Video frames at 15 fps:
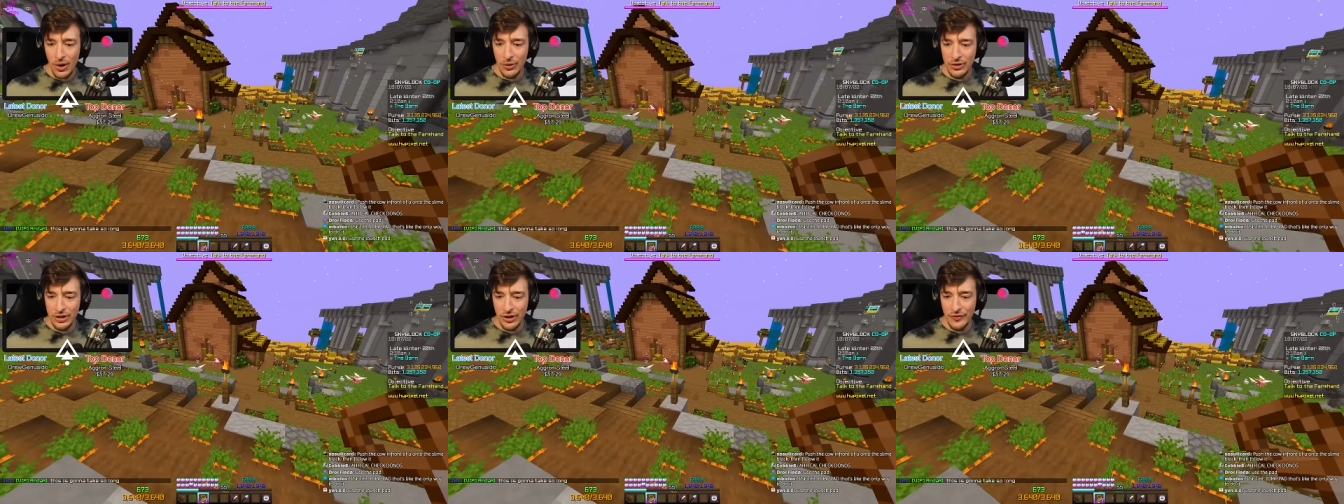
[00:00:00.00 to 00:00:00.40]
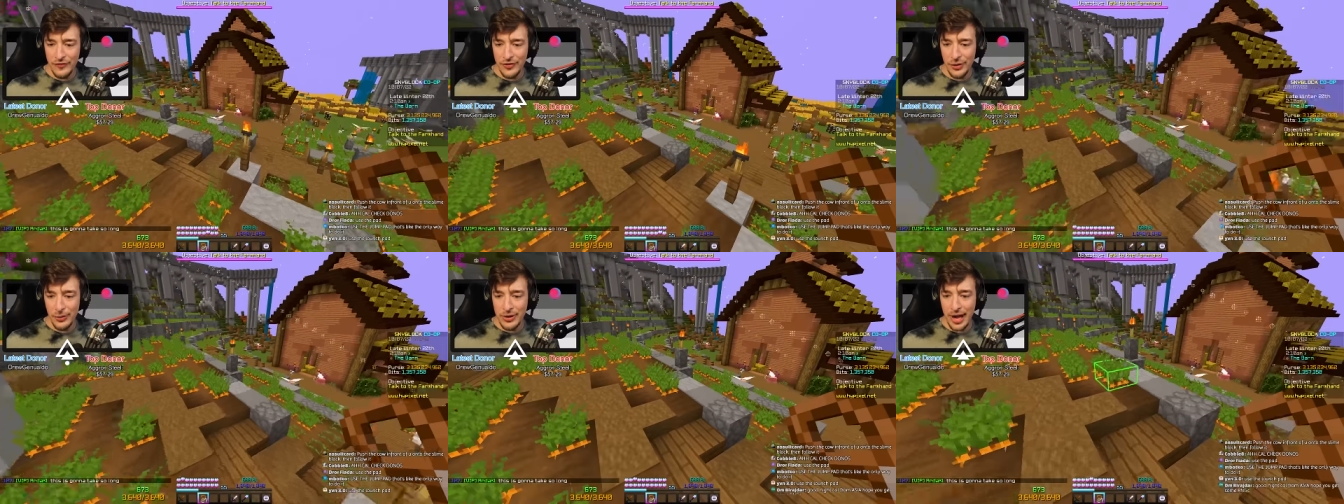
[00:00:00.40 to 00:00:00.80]
Only a
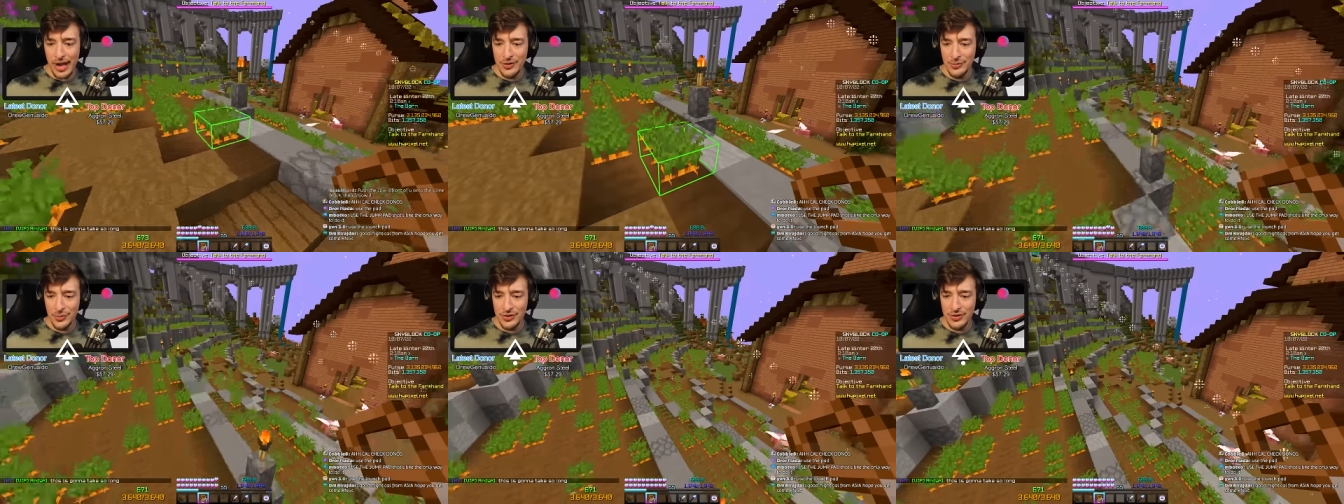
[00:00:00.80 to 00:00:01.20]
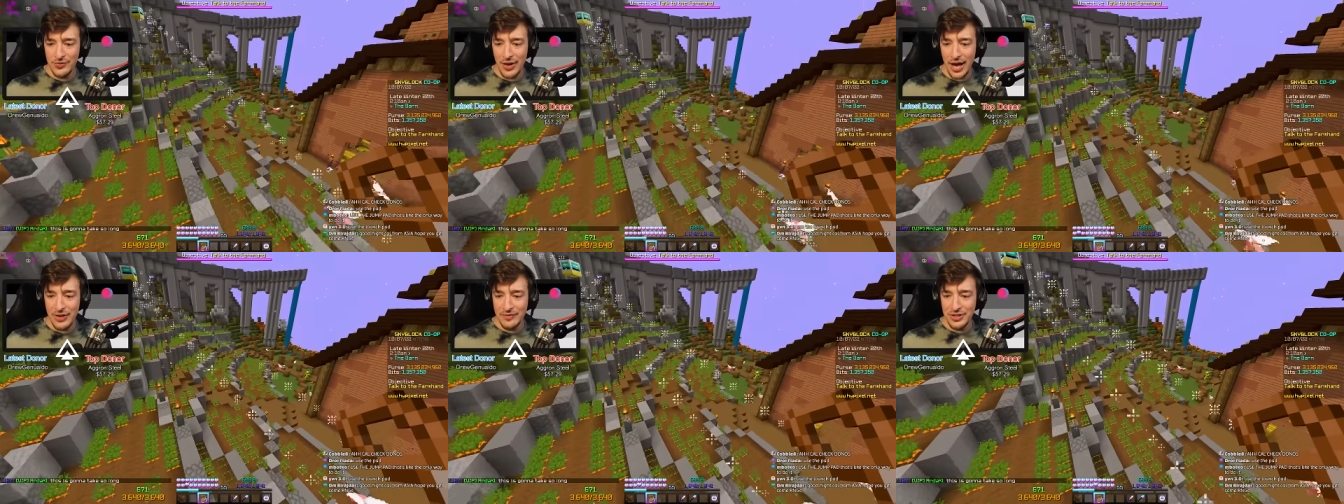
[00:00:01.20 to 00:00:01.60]
few cows will
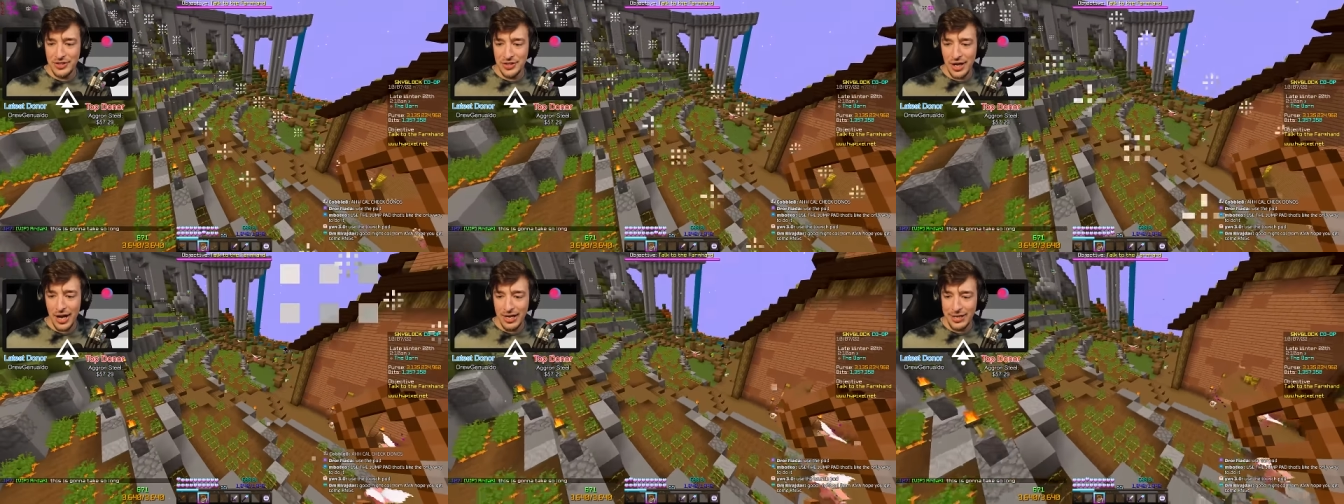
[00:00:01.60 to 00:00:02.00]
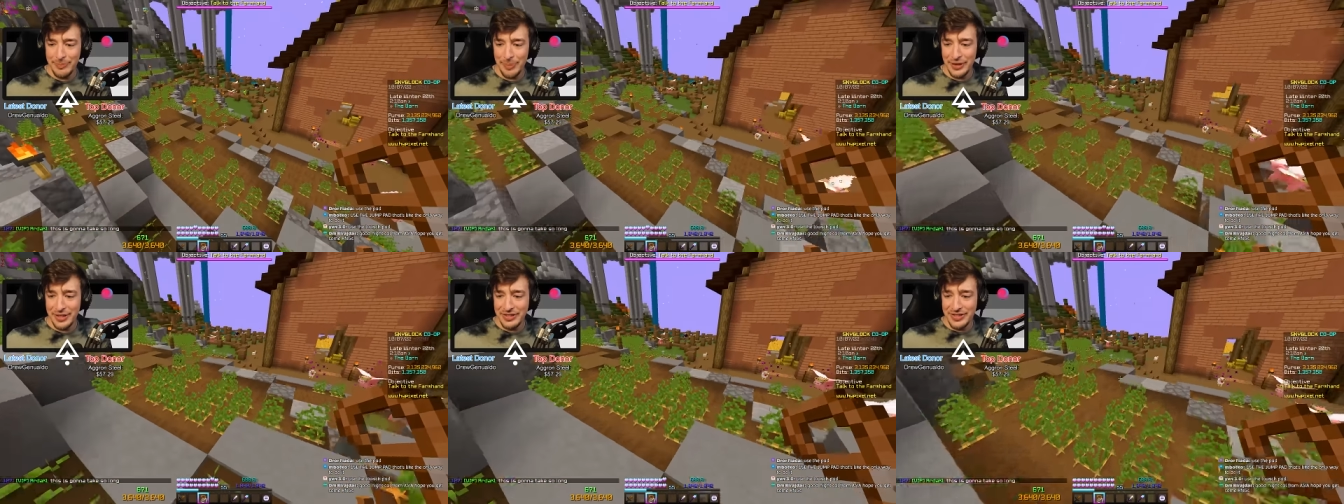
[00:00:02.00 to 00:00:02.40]
survive the journey,
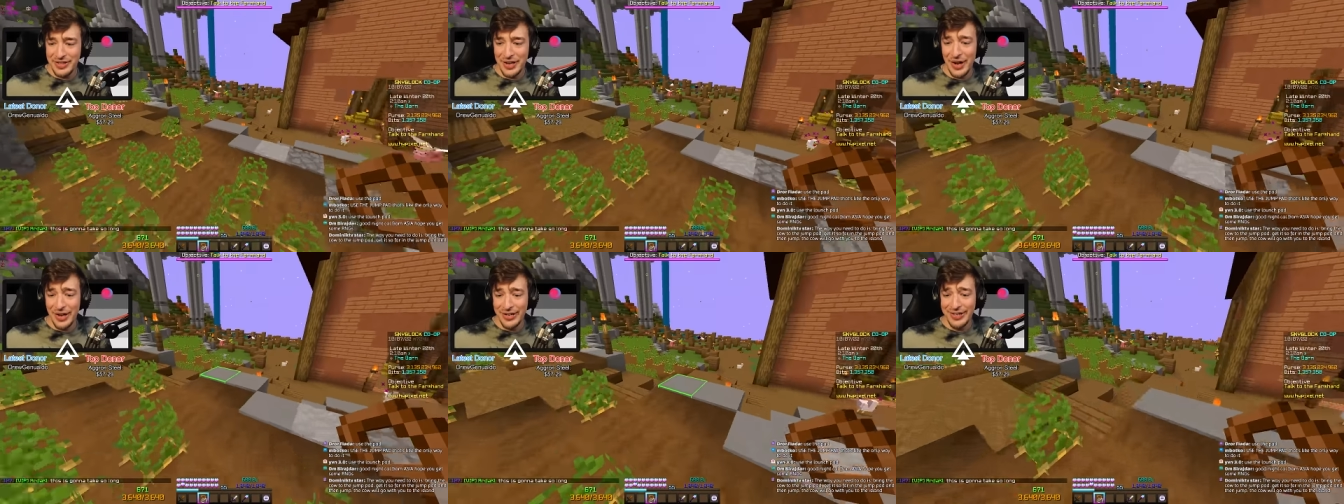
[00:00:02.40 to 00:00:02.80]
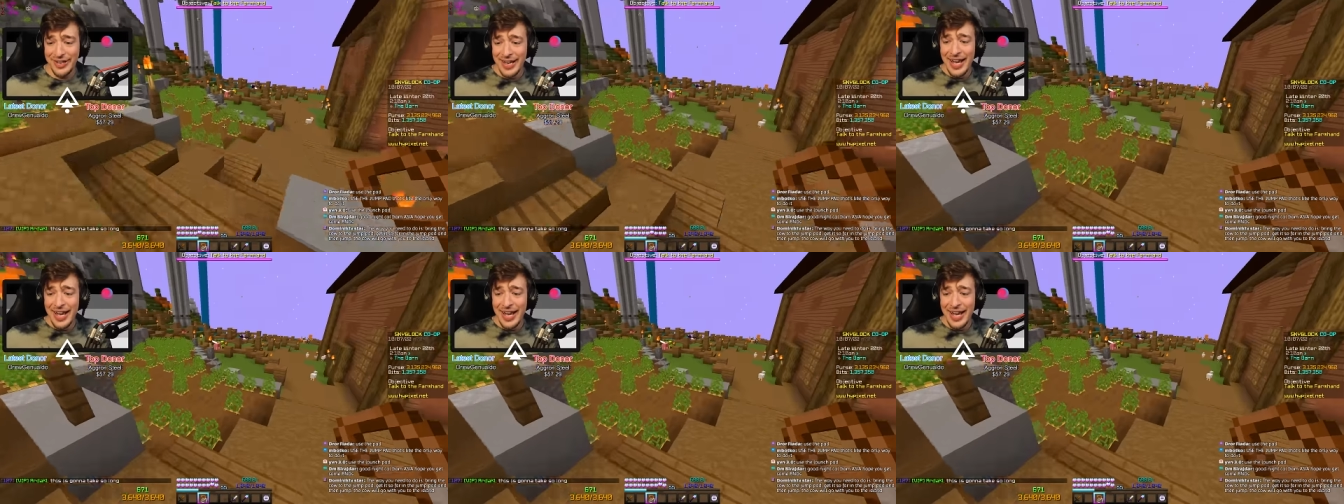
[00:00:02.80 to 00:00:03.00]
but it's good.